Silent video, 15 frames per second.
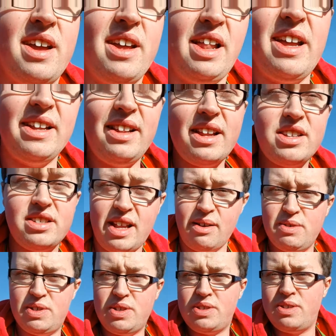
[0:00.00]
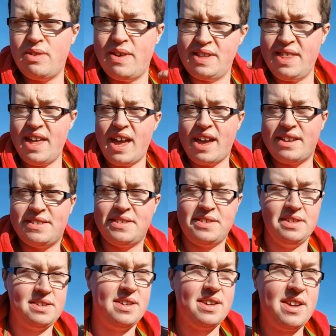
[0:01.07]
Like, literally, I was just doing
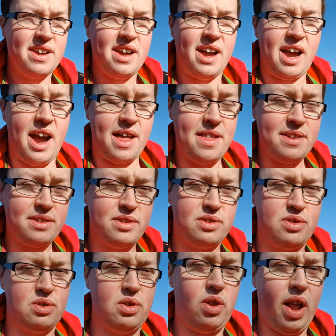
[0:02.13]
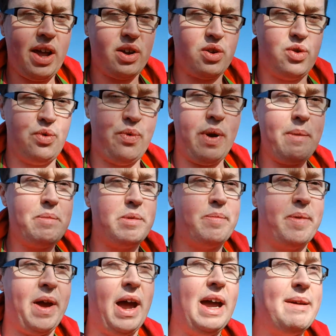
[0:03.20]
this, and then, like, creeped
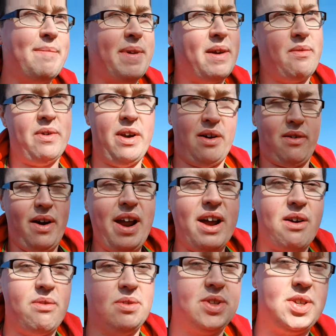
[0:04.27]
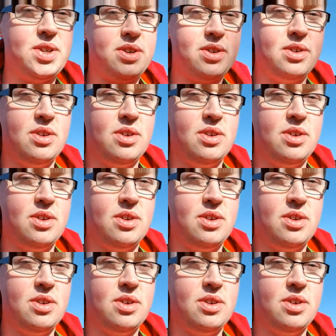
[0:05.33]
behind me and went around.